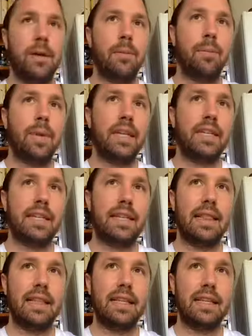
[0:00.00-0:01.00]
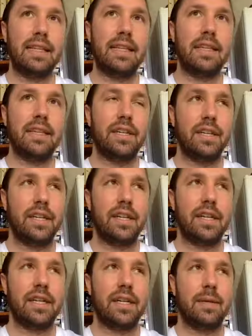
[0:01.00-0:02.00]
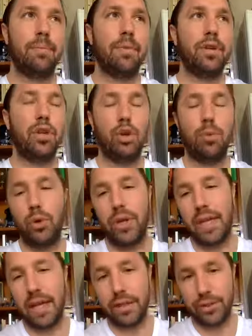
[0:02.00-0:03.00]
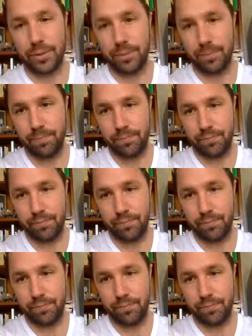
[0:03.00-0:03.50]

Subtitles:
basically communication.